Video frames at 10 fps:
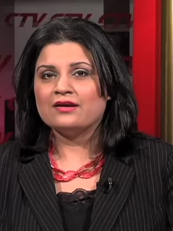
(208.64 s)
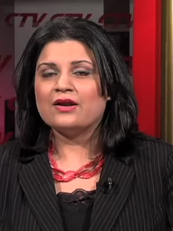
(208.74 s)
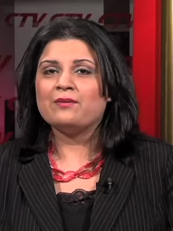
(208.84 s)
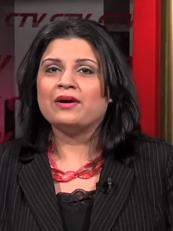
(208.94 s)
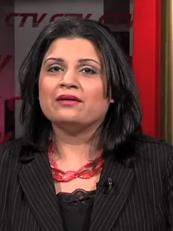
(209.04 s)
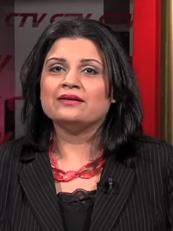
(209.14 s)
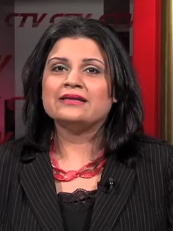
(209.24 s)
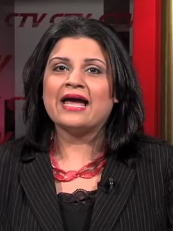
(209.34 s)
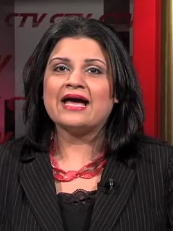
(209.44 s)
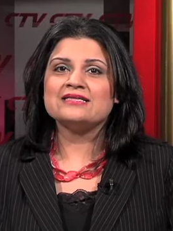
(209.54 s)
Now,
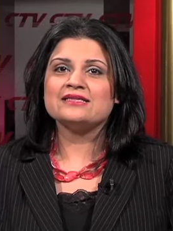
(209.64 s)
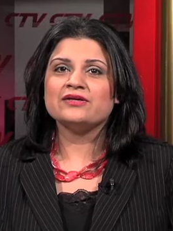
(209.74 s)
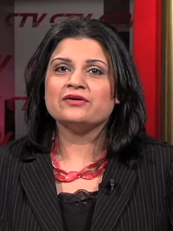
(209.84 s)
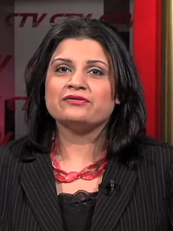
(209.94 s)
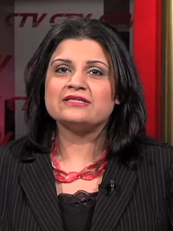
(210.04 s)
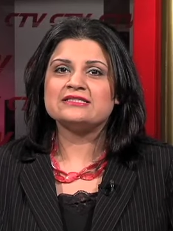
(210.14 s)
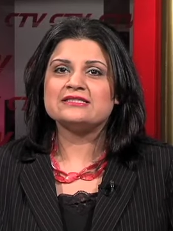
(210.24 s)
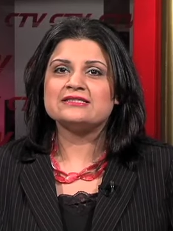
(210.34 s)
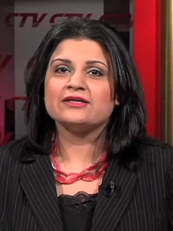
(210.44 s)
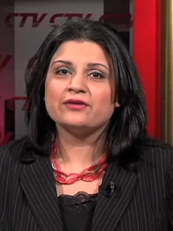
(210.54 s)
Maryland has increased
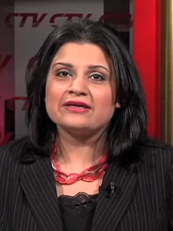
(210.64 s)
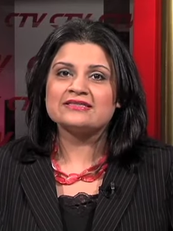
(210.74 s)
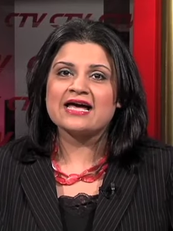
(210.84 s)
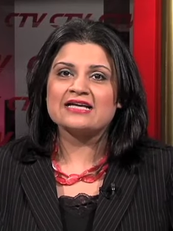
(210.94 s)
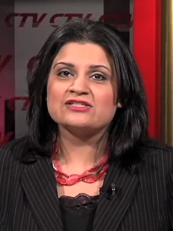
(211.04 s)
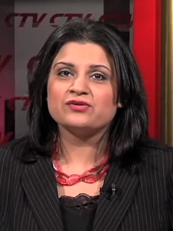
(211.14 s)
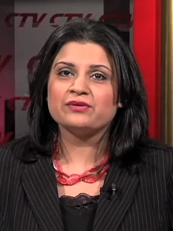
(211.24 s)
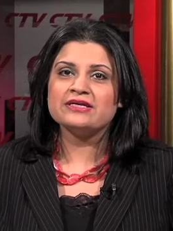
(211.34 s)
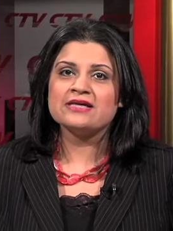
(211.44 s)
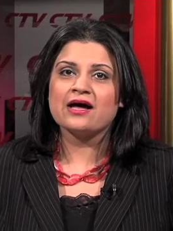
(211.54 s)
the cigarette tax
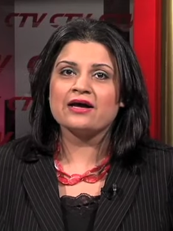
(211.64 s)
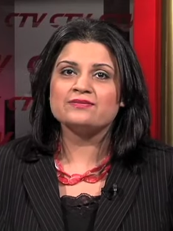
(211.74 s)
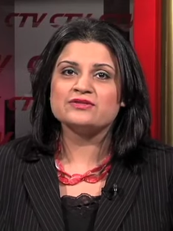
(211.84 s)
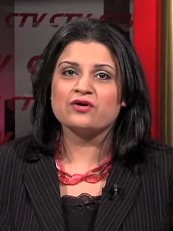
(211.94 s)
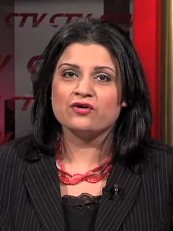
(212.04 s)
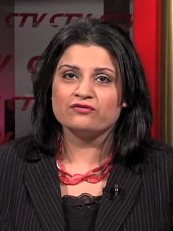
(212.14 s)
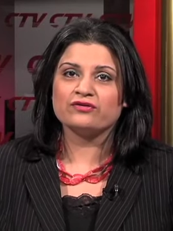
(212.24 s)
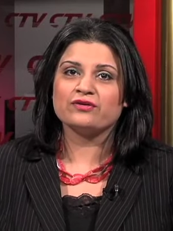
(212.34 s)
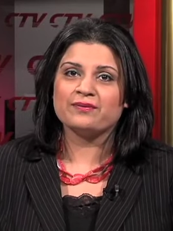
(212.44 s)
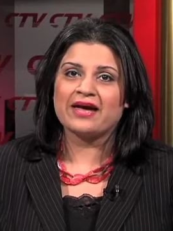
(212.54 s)
3 times
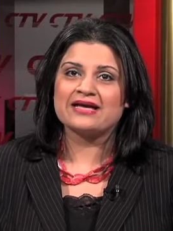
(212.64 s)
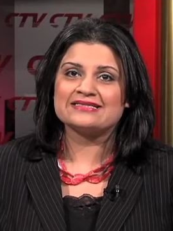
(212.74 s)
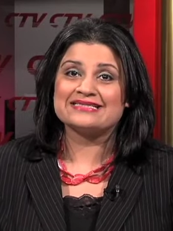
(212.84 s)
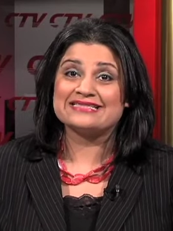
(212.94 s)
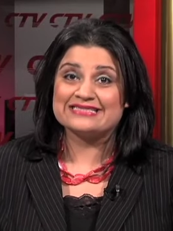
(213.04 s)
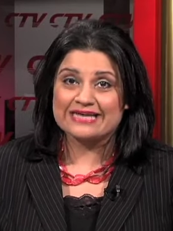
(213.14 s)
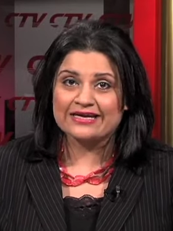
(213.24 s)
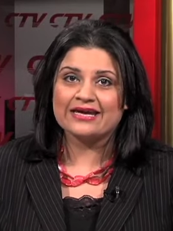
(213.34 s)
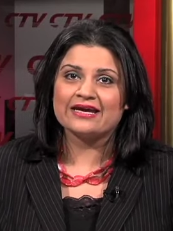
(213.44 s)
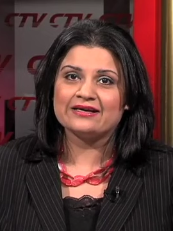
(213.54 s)
over the past
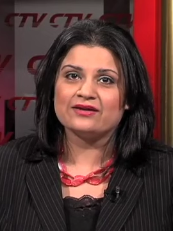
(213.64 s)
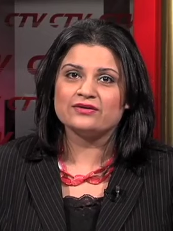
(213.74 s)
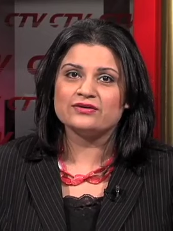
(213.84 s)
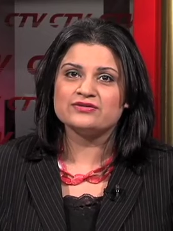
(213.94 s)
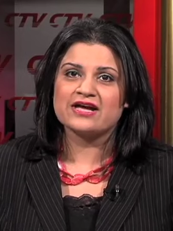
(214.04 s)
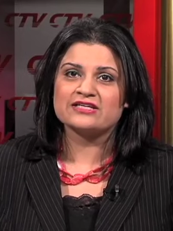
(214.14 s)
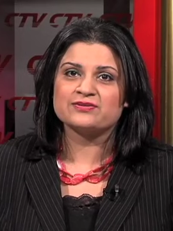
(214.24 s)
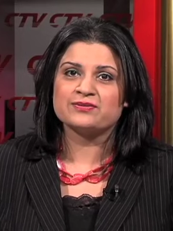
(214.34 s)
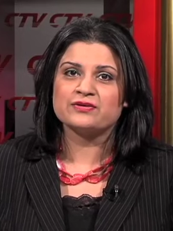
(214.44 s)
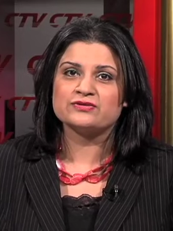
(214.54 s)
decade. Now, the new
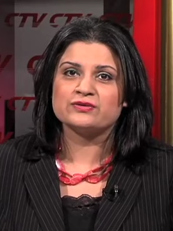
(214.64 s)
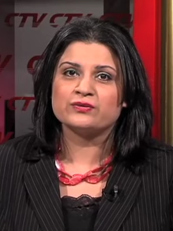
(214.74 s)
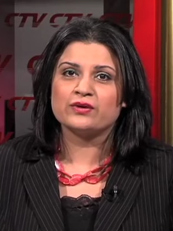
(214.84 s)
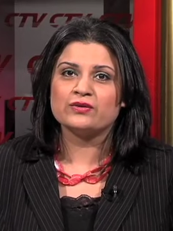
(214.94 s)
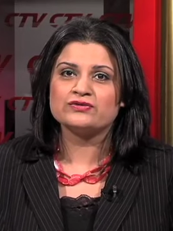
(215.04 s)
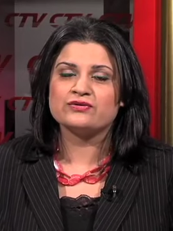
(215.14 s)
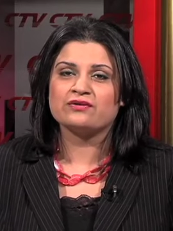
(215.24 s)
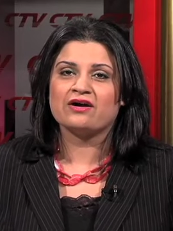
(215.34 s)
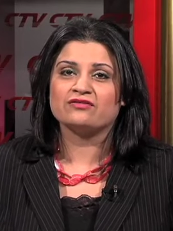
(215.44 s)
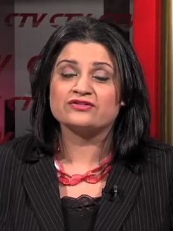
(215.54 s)
tax proposal would
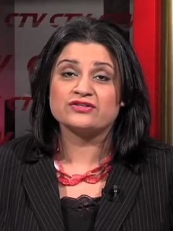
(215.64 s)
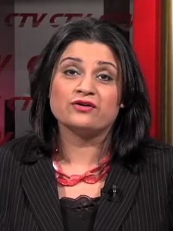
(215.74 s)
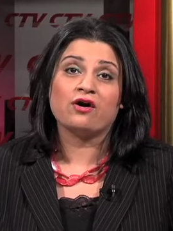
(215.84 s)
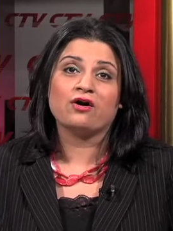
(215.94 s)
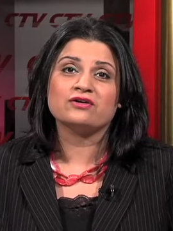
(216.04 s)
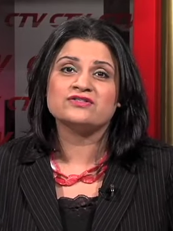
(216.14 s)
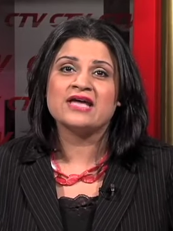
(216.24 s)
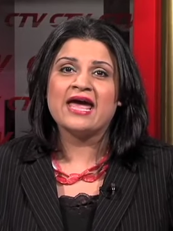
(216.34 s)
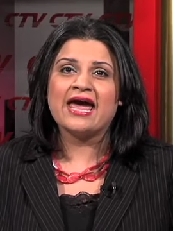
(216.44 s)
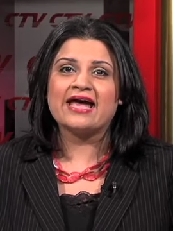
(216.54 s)
also cover
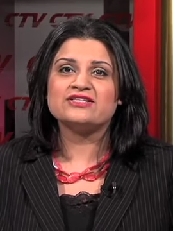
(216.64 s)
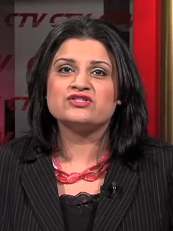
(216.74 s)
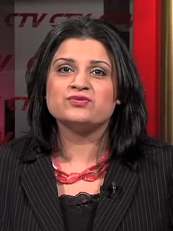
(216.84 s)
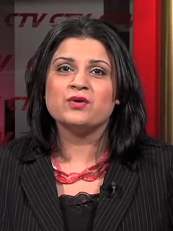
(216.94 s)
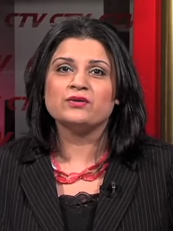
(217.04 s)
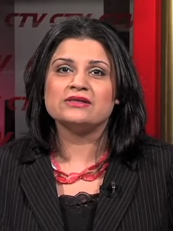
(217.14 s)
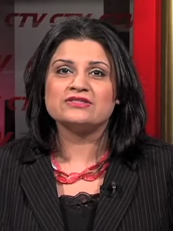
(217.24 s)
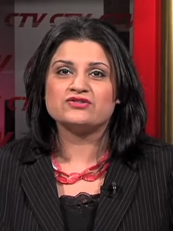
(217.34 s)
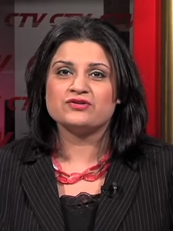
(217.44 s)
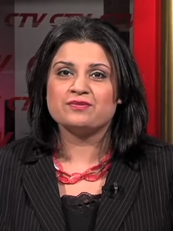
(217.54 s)
cigars and
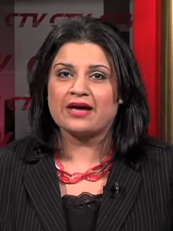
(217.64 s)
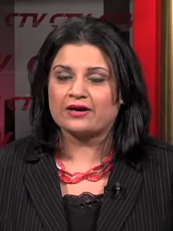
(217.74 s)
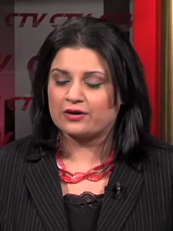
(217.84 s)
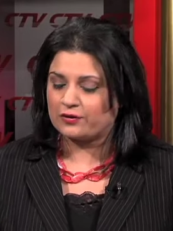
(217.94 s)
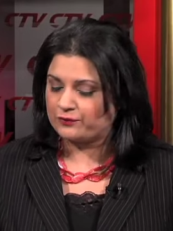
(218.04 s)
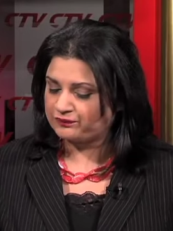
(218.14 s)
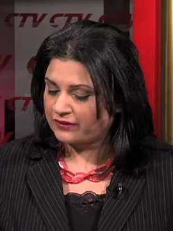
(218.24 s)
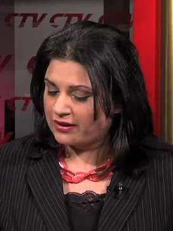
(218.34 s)
smokeless tobacco.